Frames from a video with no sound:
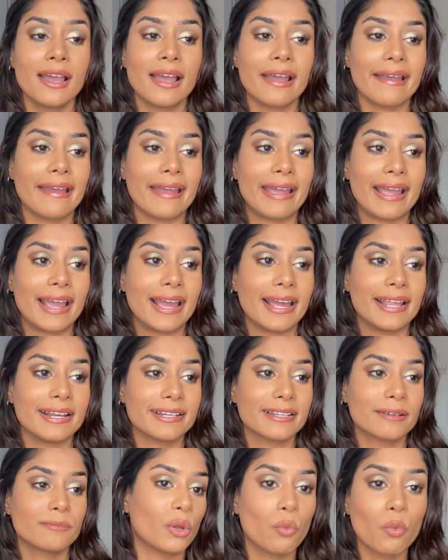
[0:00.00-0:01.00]
and
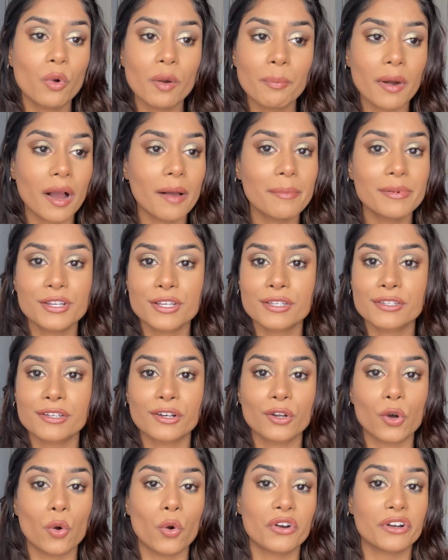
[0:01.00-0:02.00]
we're probably just
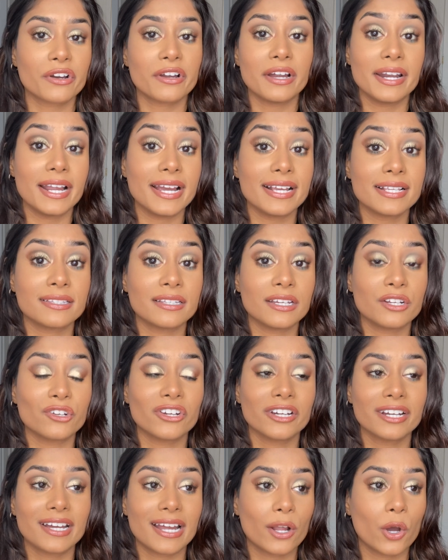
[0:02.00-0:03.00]
gonna order a nice
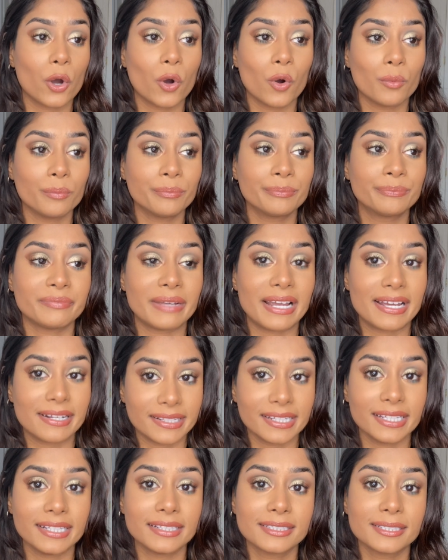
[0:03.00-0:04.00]
dinner at home and
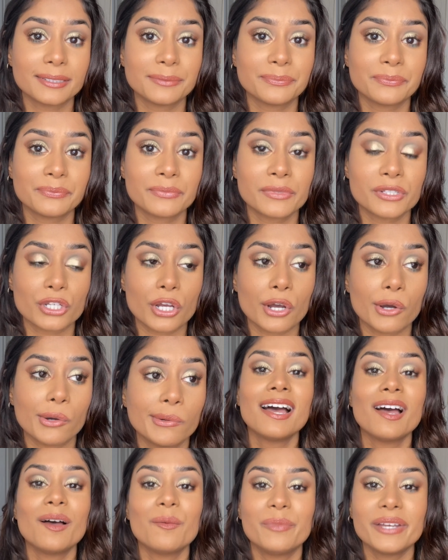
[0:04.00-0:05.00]
eat. So,
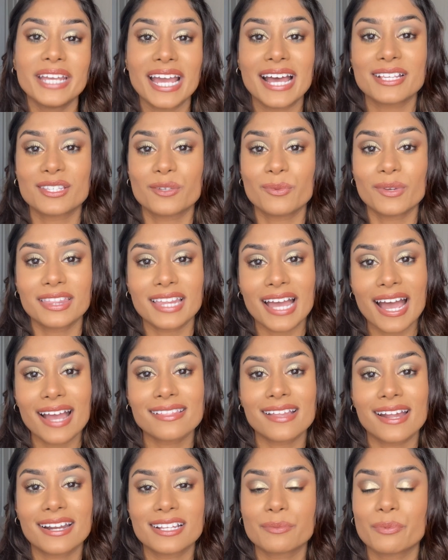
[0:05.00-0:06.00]
but yes, with that,
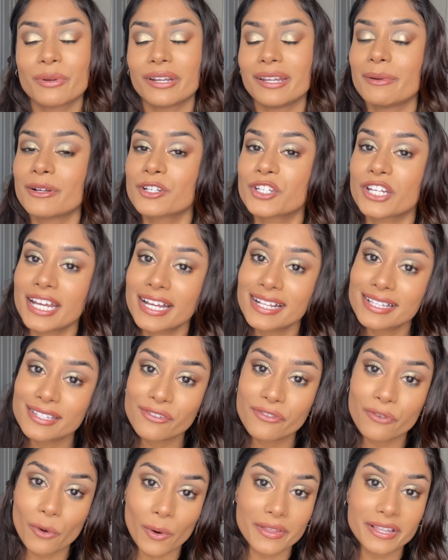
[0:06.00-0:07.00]
that is pretty much it
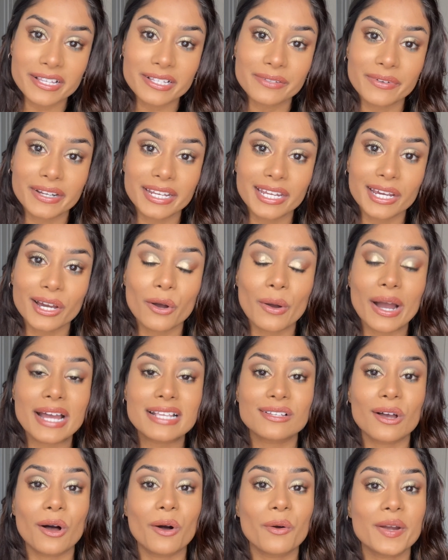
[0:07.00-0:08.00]
for this video. As
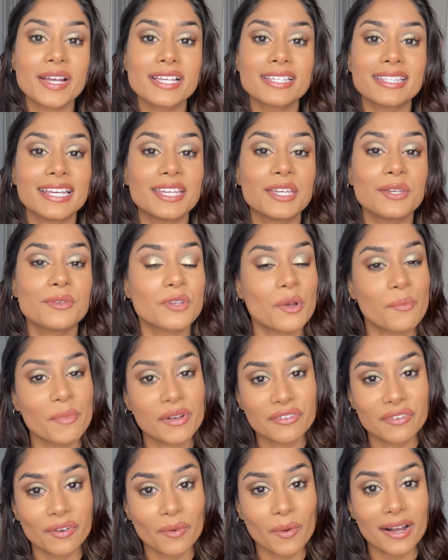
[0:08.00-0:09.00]
always, thank you so much
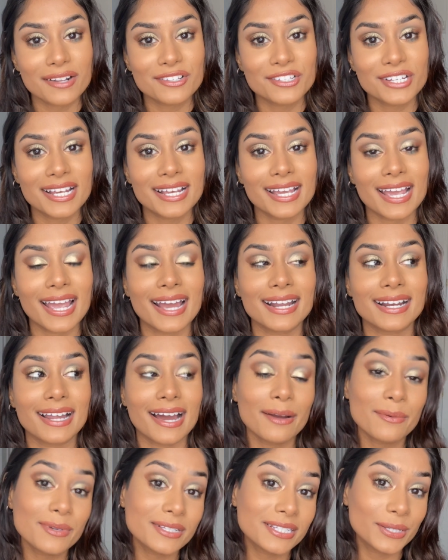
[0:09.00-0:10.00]
for watching, and
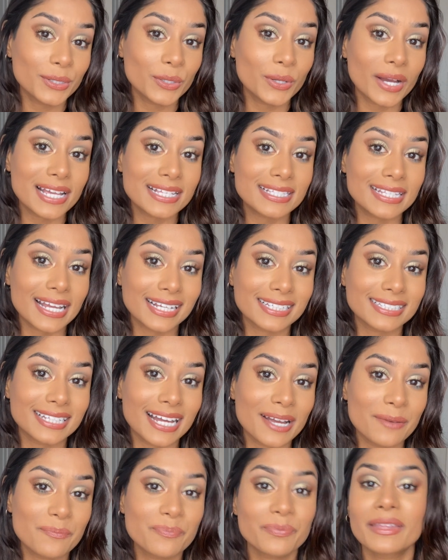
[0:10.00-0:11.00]
I will see you guys next time.